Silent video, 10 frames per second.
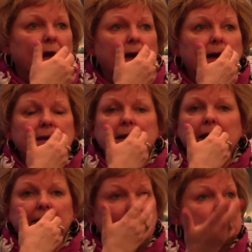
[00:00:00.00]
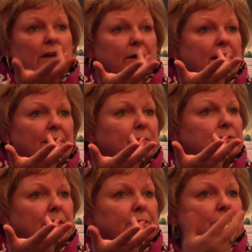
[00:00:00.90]
And that's how I got those
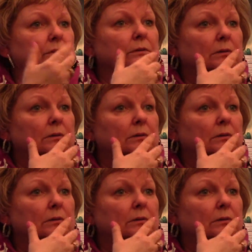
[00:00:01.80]
other two.